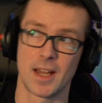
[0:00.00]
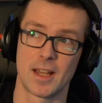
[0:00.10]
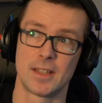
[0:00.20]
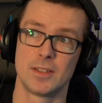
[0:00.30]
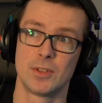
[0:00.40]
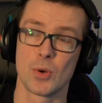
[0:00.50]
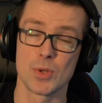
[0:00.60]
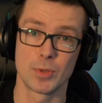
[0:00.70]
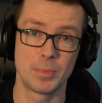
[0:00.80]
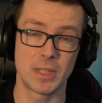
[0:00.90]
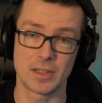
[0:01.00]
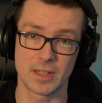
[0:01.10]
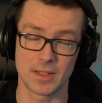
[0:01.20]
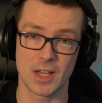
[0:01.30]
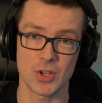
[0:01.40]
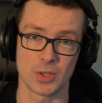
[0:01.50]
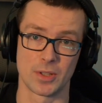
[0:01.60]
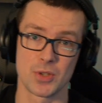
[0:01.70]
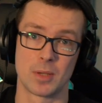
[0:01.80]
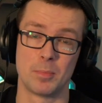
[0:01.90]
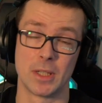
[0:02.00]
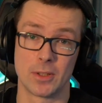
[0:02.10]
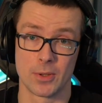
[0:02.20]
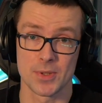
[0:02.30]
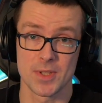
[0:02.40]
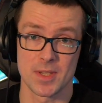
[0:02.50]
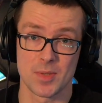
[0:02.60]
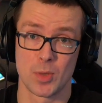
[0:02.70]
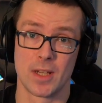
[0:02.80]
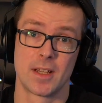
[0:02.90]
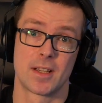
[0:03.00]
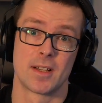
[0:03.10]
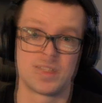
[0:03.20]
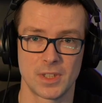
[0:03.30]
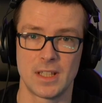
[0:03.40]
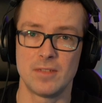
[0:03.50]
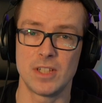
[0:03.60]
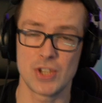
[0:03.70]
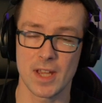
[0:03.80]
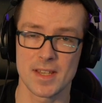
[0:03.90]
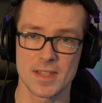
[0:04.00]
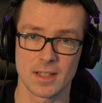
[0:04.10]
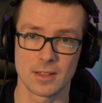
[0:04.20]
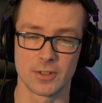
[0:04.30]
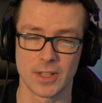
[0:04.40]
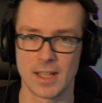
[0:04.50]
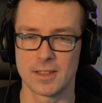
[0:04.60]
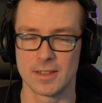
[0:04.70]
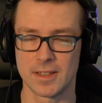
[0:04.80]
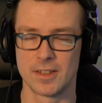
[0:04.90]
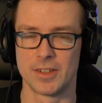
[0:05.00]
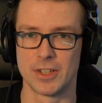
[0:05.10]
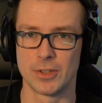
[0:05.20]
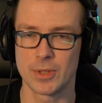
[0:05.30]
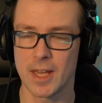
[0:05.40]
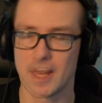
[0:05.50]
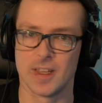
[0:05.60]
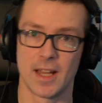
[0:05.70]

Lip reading: And those would be international shipping costs as well, because EVGA is not located here in UK.